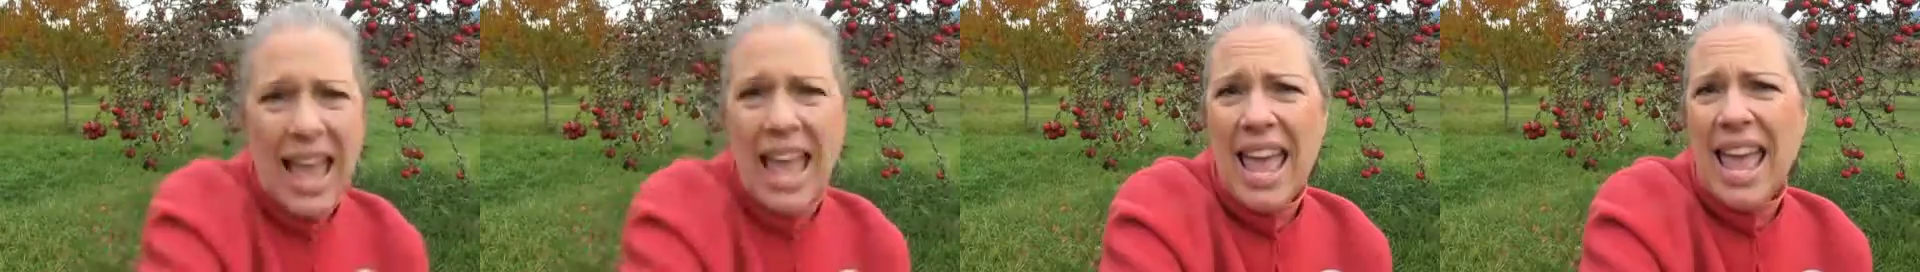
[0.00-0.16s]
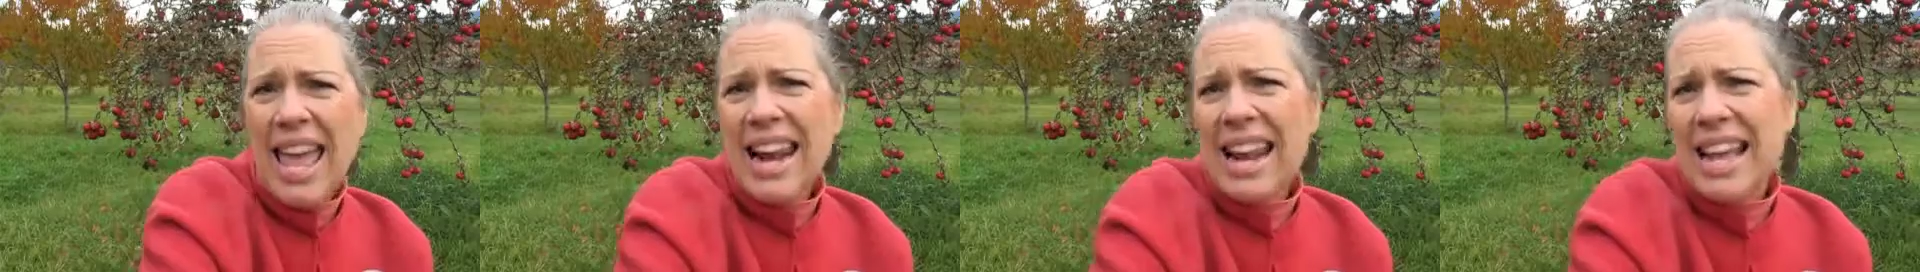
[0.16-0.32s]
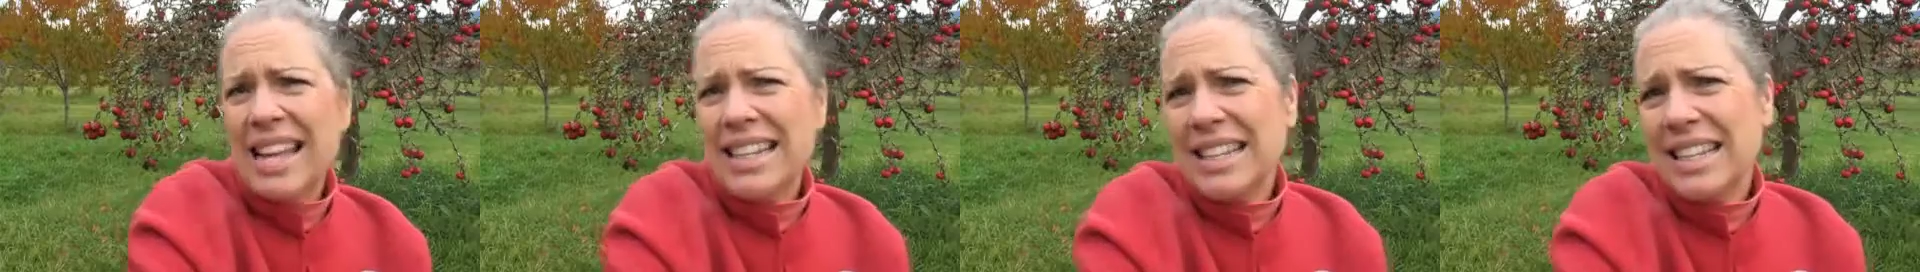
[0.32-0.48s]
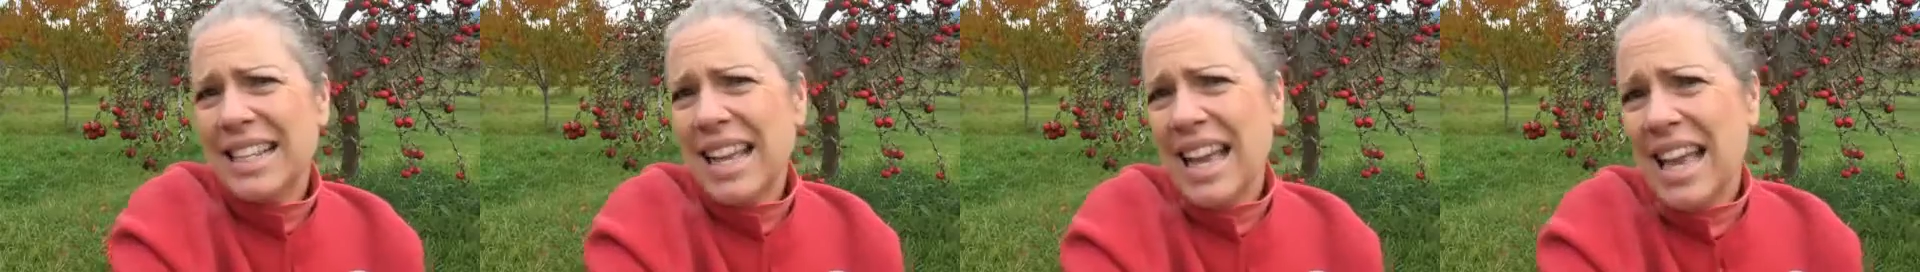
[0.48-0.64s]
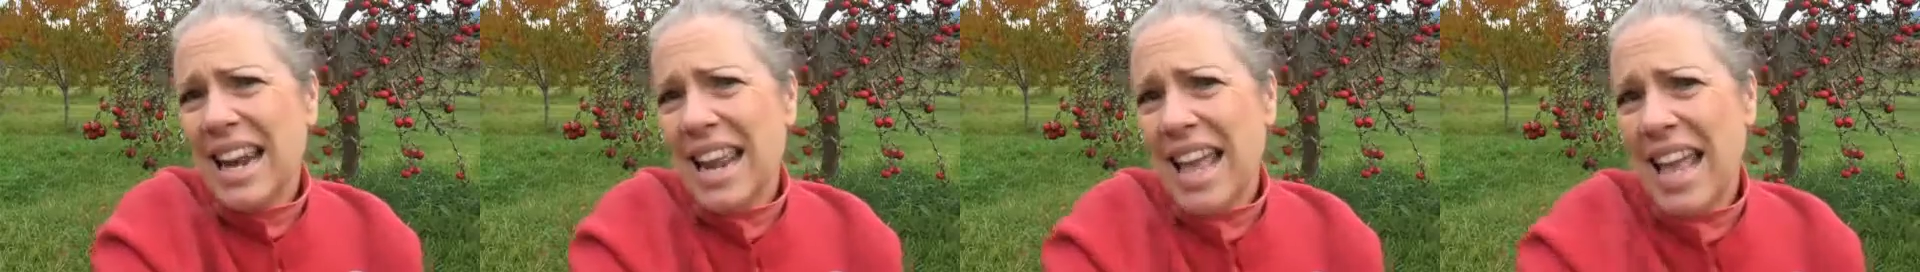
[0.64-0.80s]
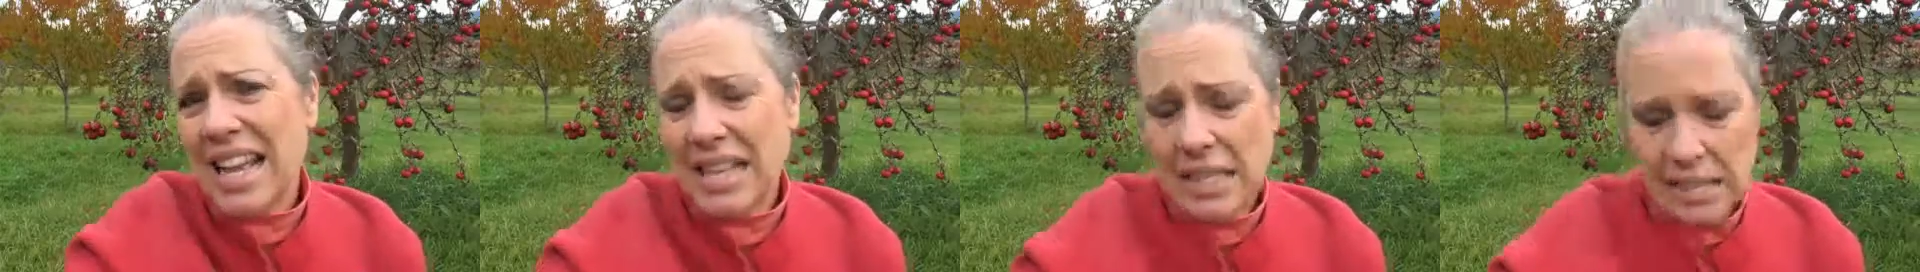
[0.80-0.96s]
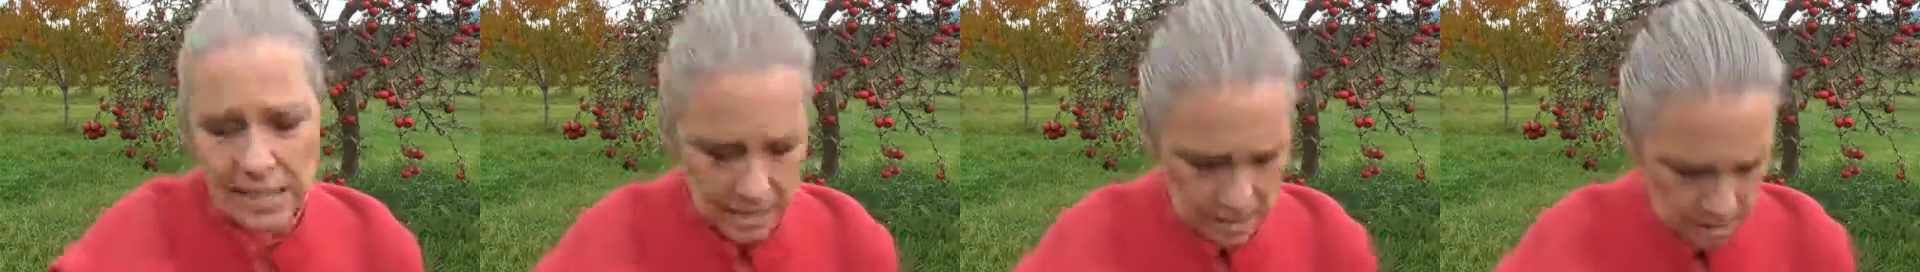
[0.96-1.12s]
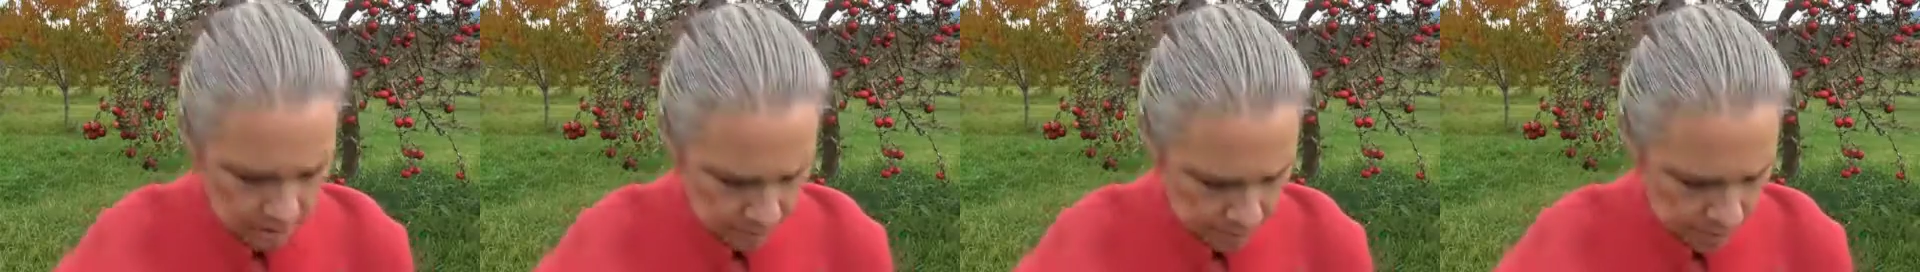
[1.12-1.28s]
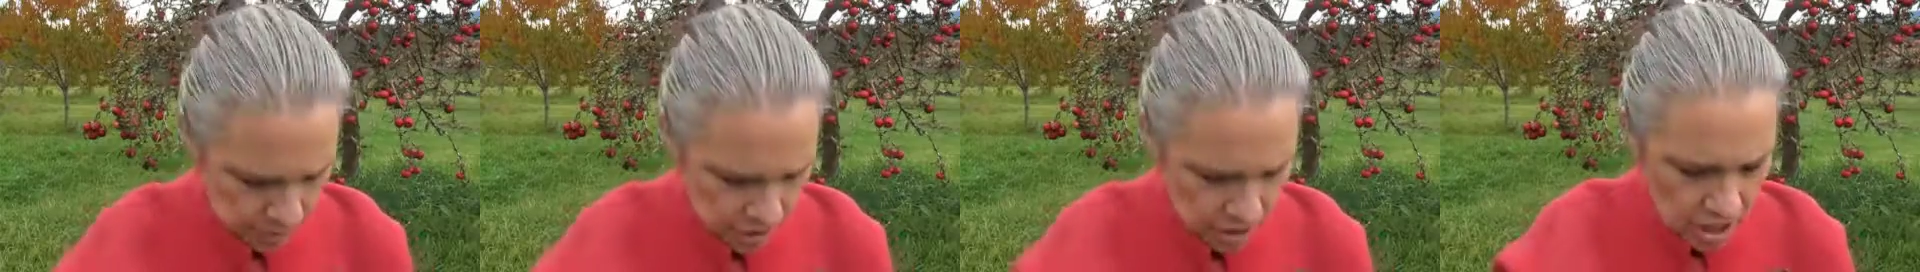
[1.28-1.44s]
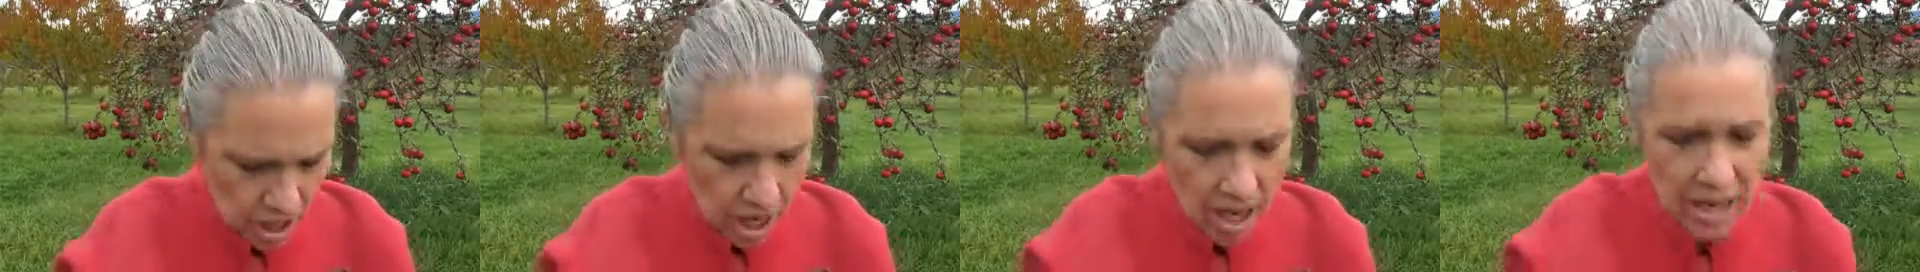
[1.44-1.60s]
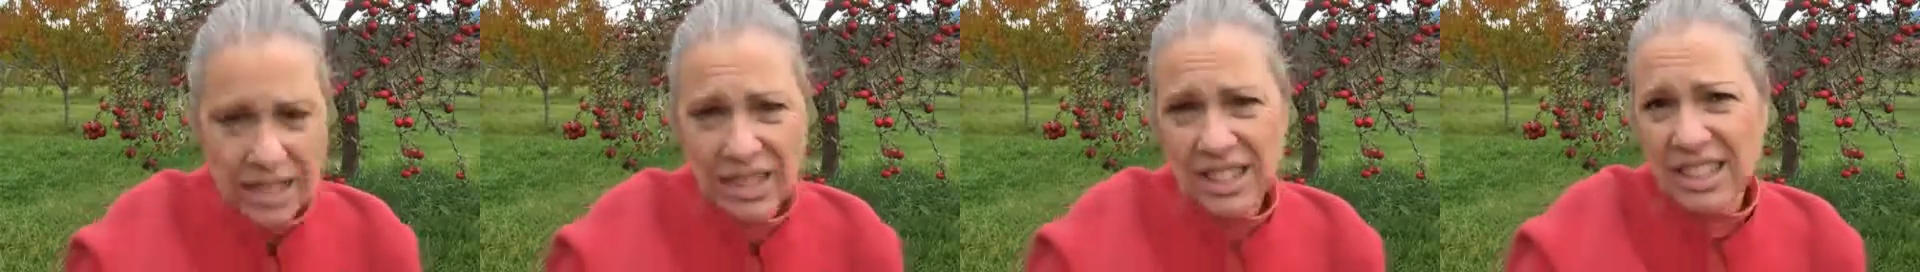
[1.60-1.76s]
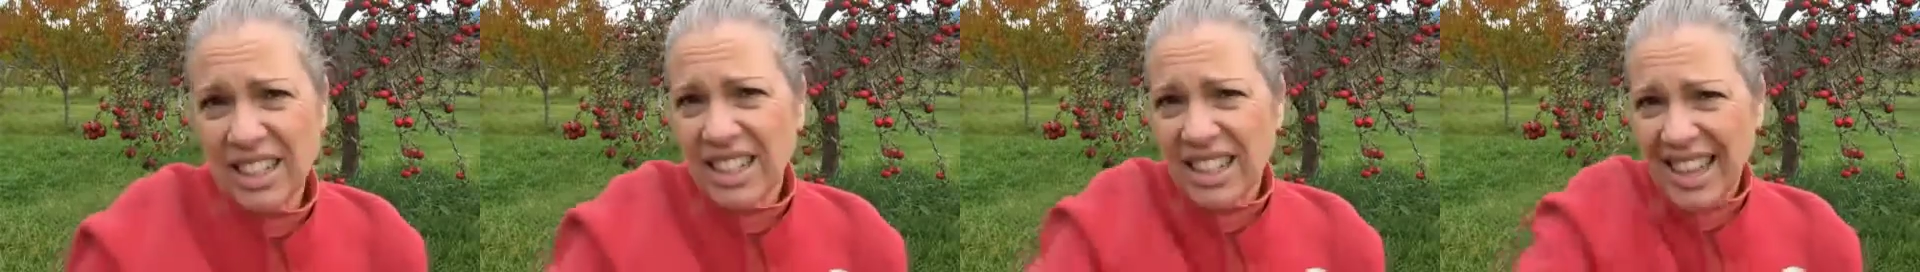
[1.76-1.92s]
And I kind of accidentally put it
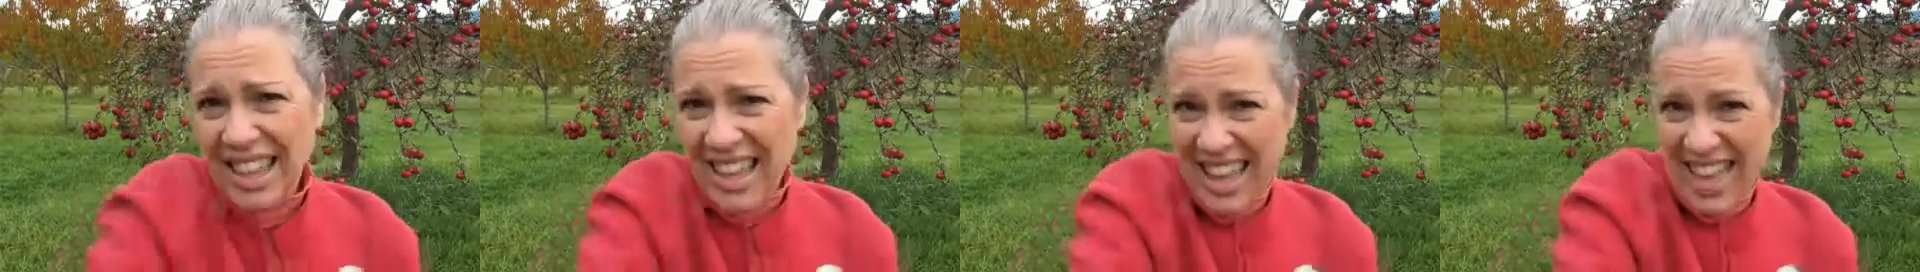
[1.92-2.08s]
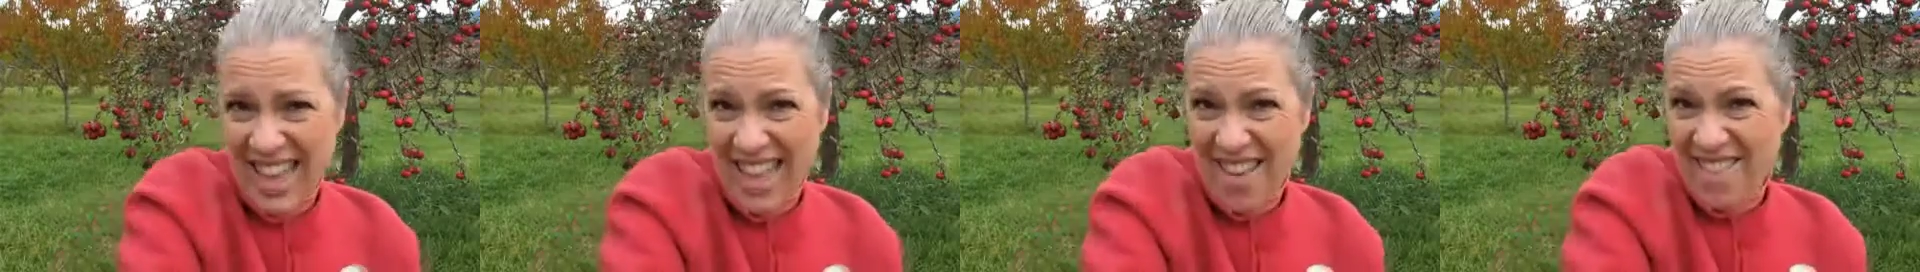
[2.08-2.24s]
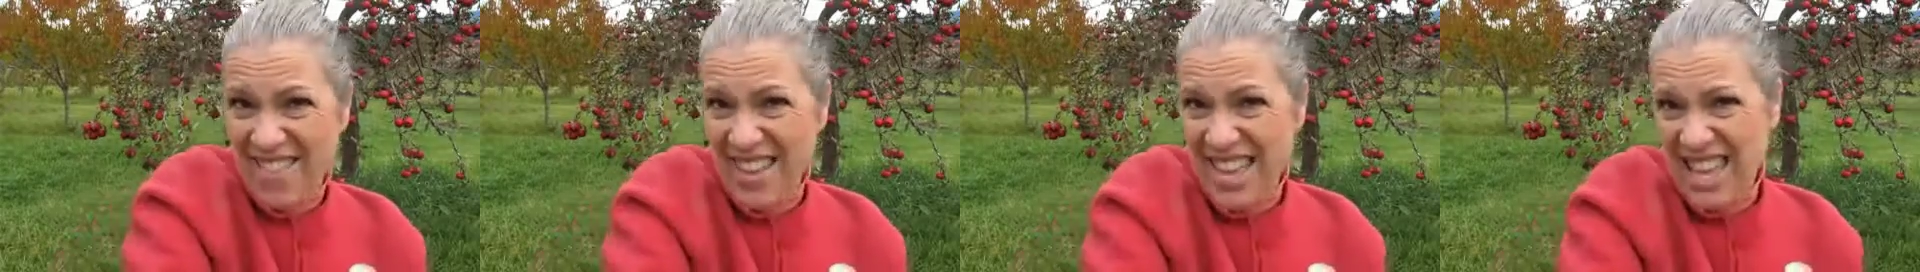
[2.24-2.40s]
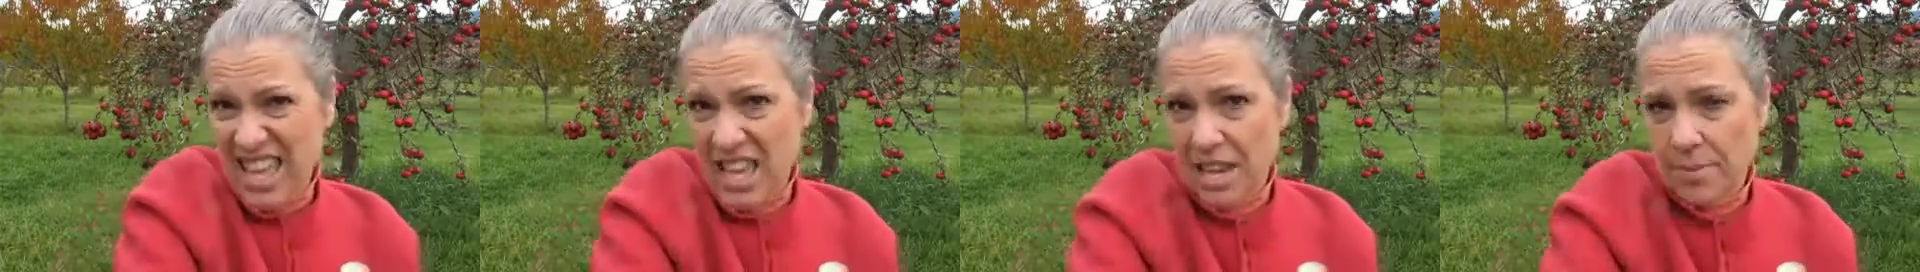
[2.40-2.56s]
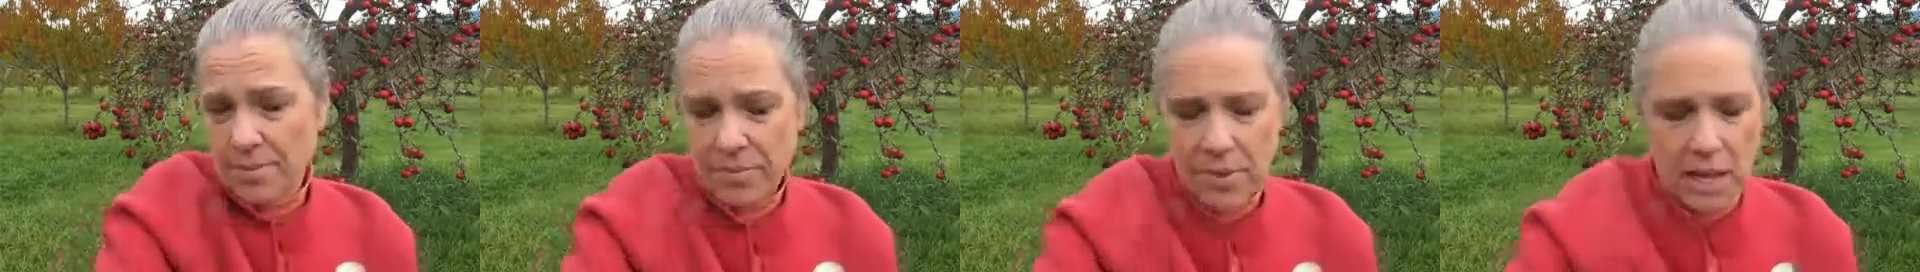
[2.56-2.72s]
on a little heavy.